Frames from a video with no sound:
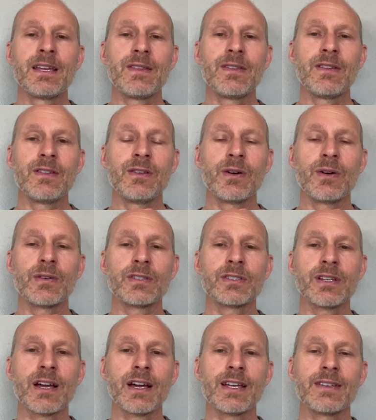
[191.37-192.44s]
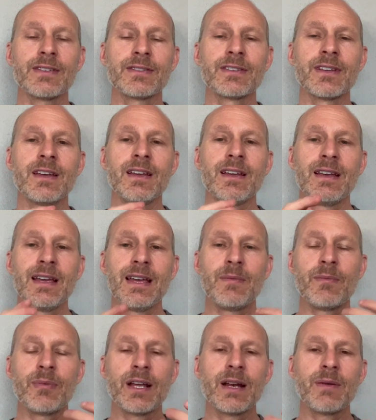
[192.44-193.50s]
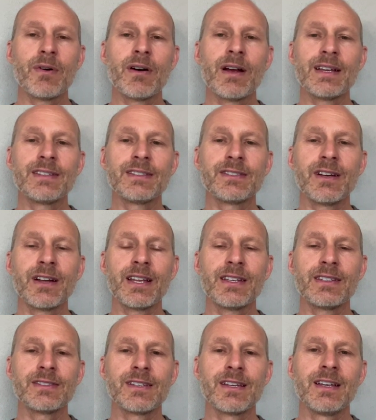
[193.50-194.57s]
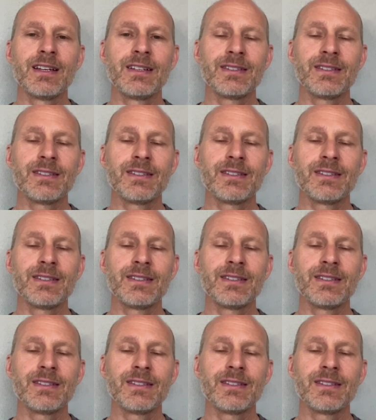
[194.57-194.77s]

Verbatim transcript: in the neuroscience and brain MRI studies